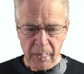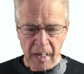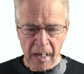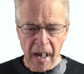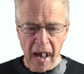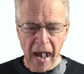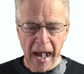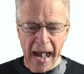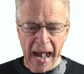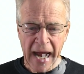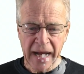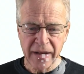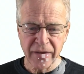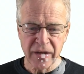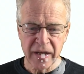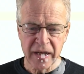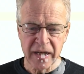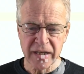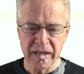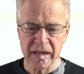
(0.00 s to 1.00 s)
I add
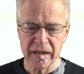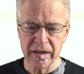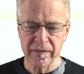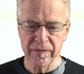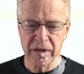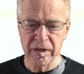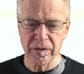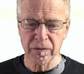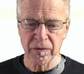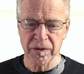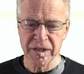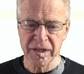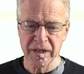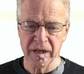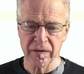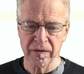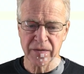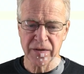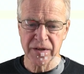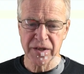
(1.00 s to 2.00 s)
these individual
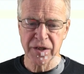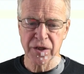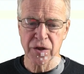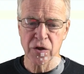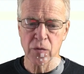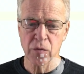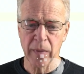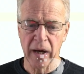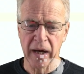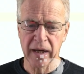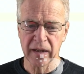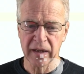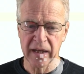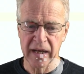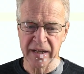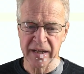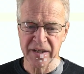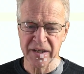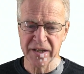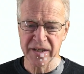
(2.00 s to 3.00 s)
students to my
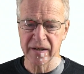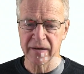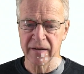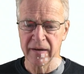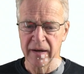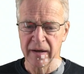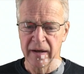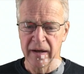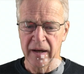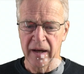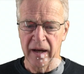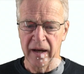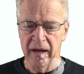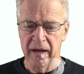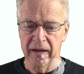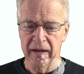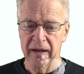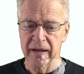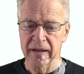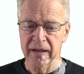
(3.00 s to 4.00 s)
list uh,
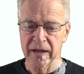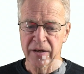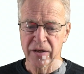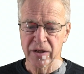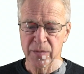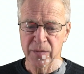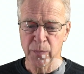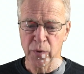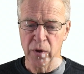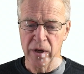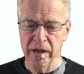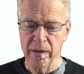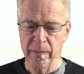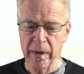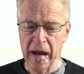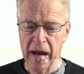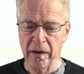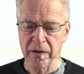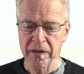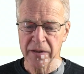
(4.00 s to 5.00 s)
and then just print them
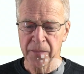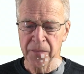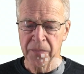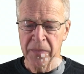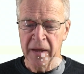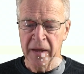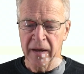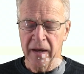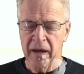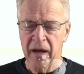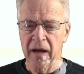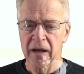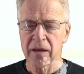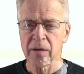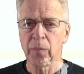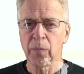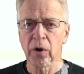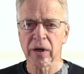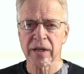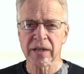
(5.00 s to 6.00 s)
out. Uh, the
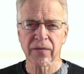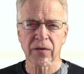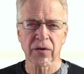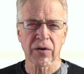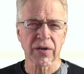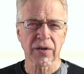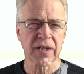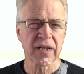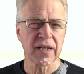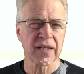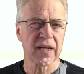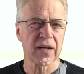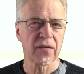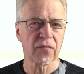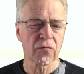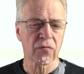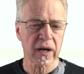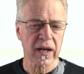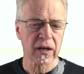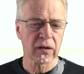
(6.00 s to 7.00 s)
point, of course, is in
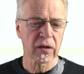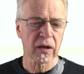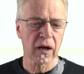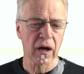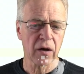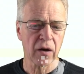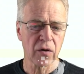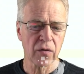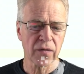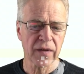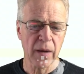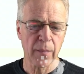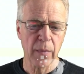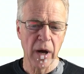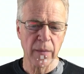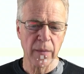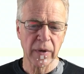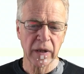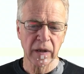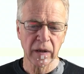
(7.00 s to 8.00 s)
real code, there
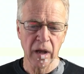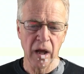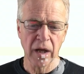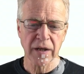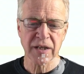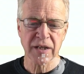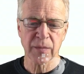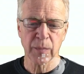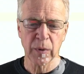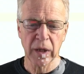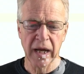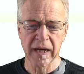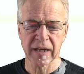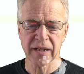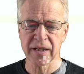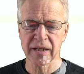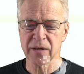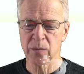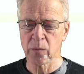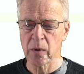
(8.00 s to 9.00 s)
might be lots of
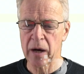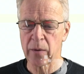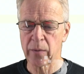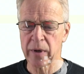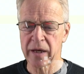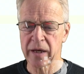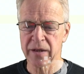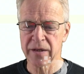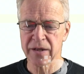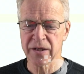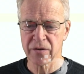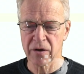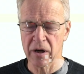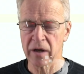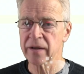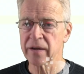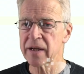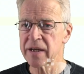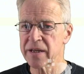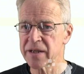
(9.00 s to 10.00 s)
places where we construct
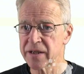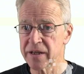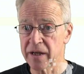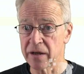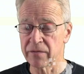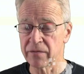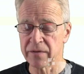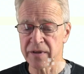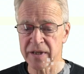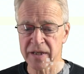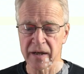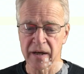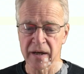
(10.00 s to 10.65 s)
these students.